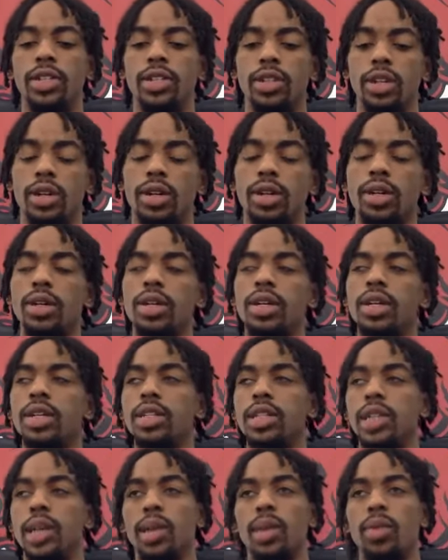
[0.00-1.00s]
So
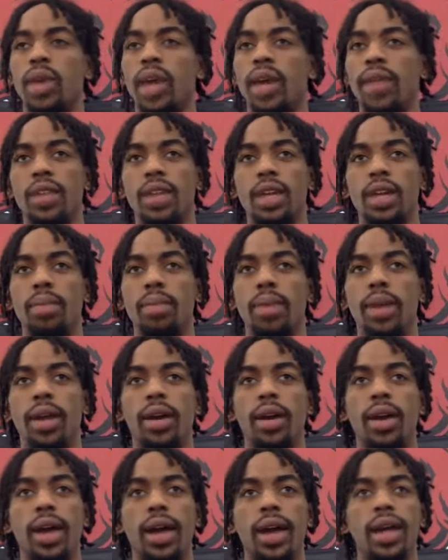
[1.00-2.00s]
something we have to get
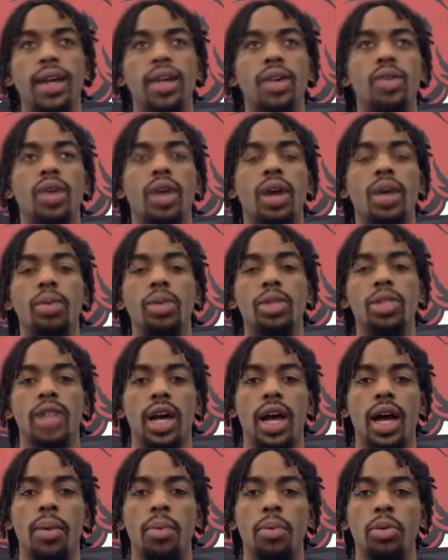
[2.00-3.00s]
better at, and it'll come with
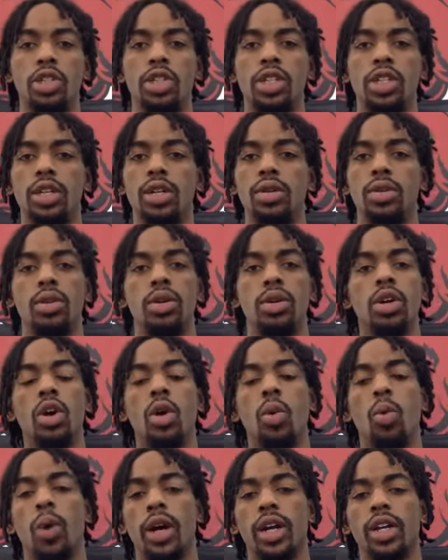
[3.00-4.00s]
time. We're still
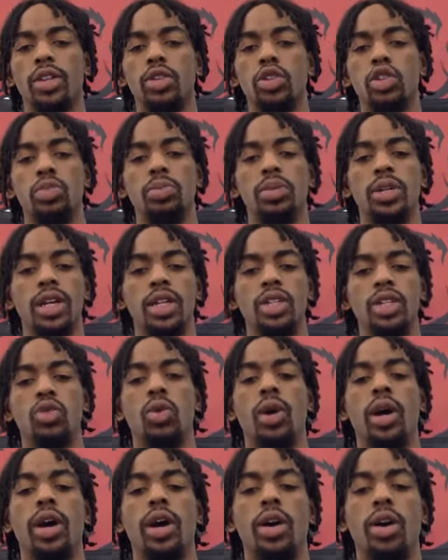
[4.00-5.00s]
working through some kinks
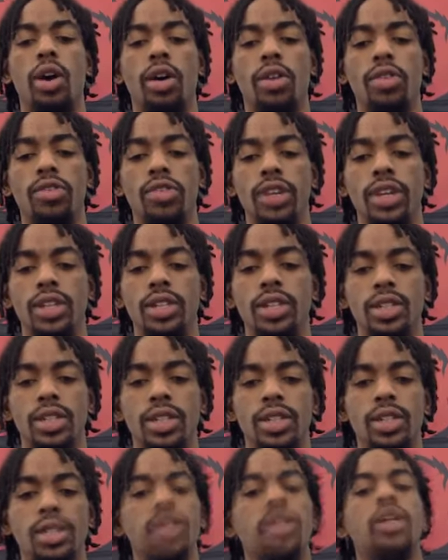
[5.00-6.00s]
throughout our offense,
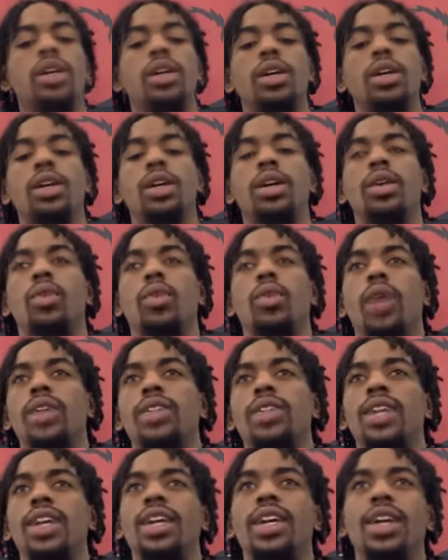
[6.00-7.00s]
and when I
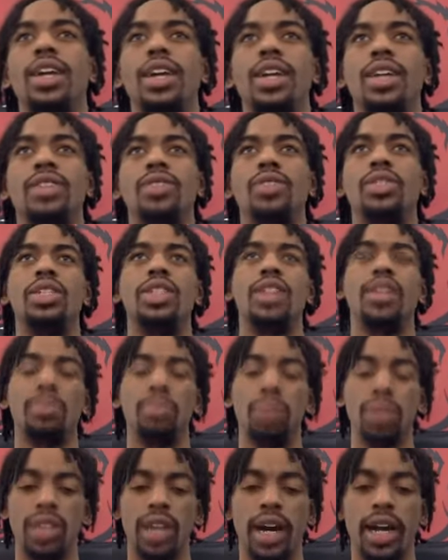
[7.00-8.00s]
say kinks, we just have to
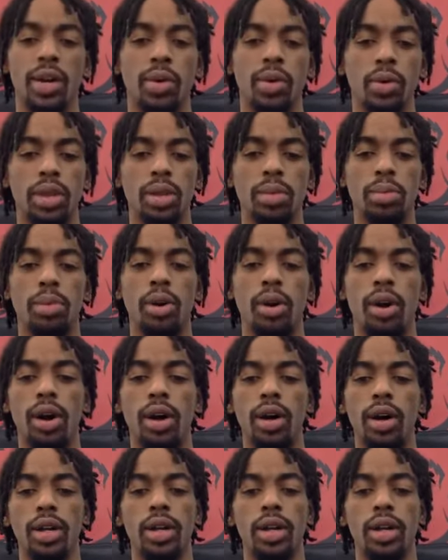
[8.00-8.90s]
be tighter with the ball.